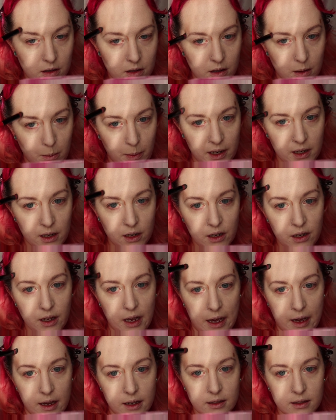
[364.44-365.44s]
Depending on your
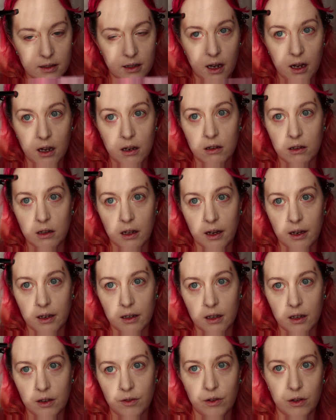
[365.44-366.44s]
hairstyle,
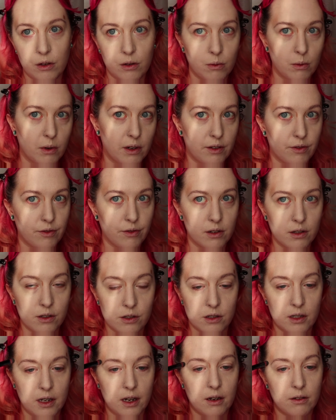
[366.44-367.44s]
like if you wear your
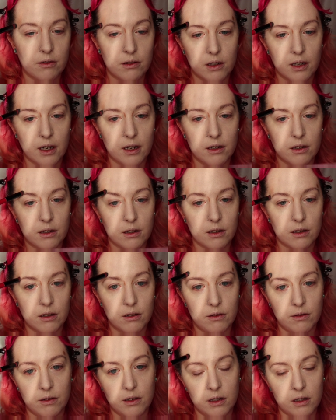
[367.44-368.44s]
fringe down, you
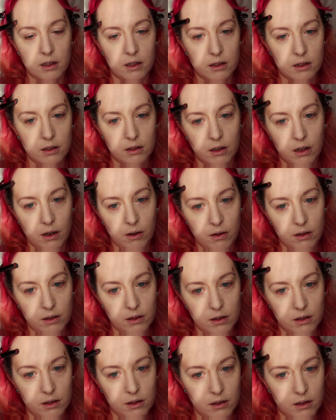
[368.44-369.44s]
don't really need to go
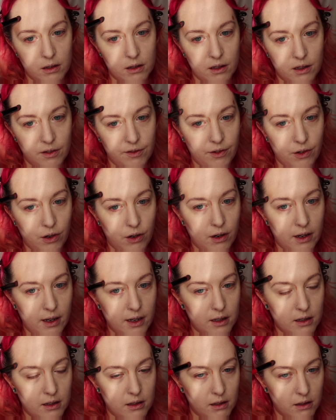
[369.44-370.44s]
onto the
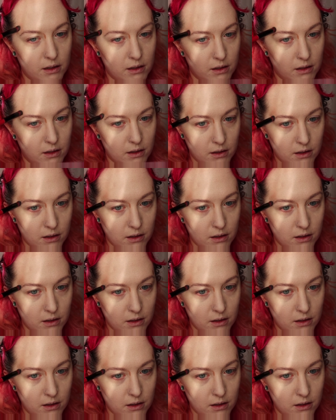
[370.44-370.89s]
forehead to